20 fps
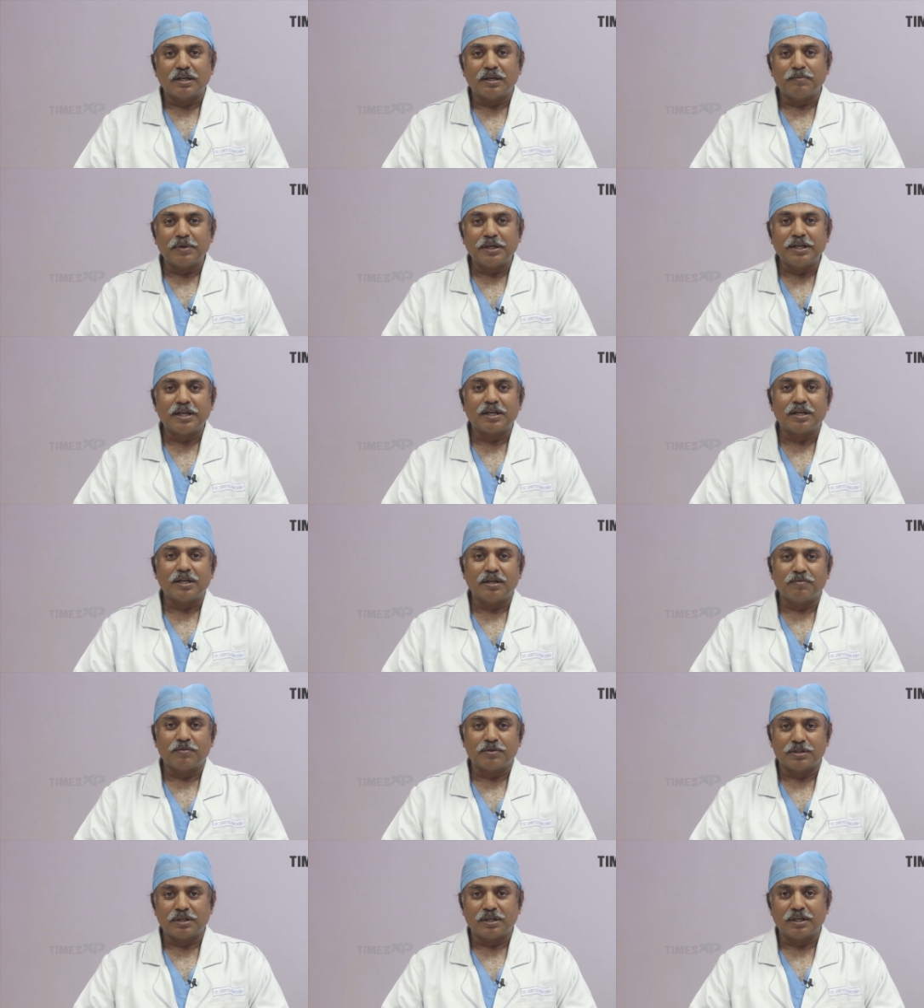immediately
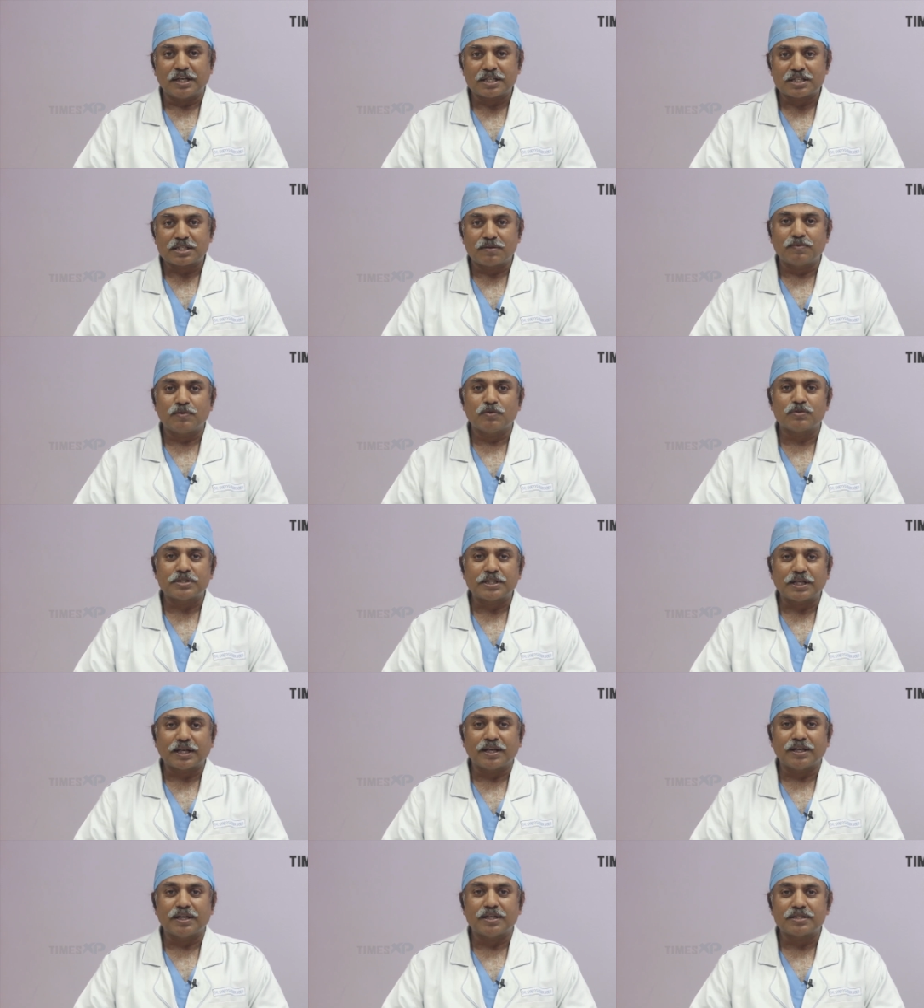within the next few
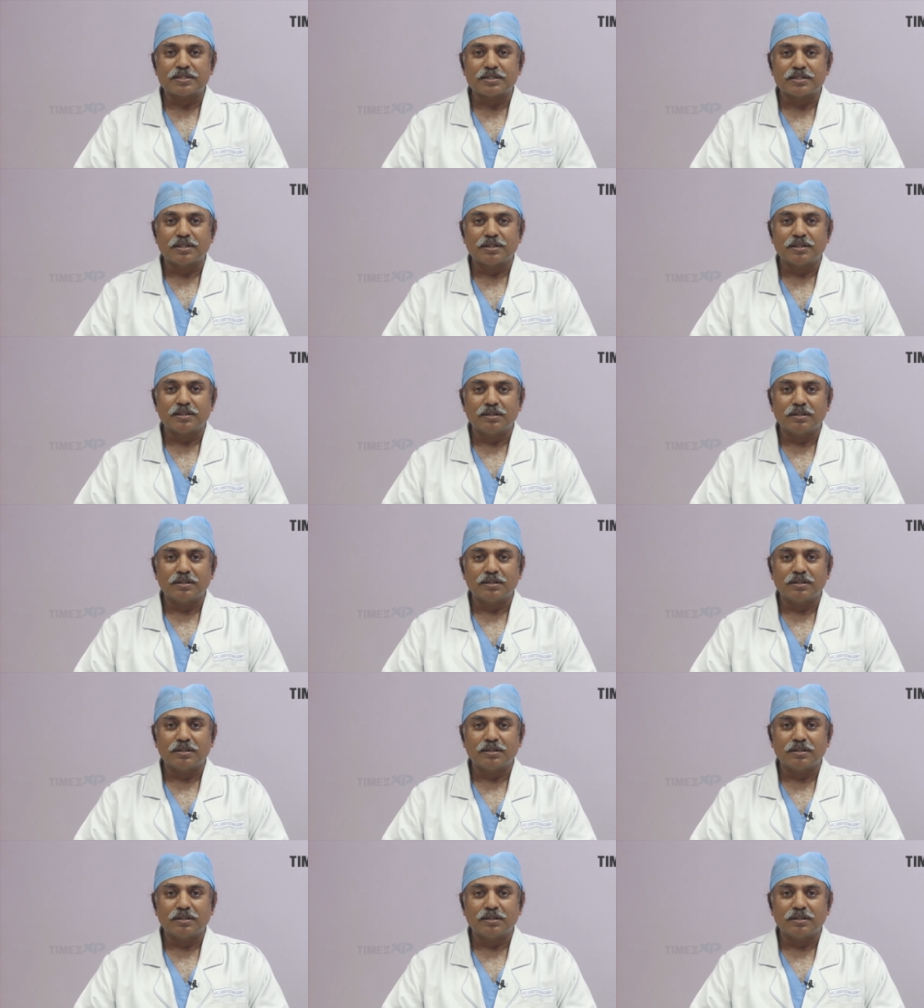seconds,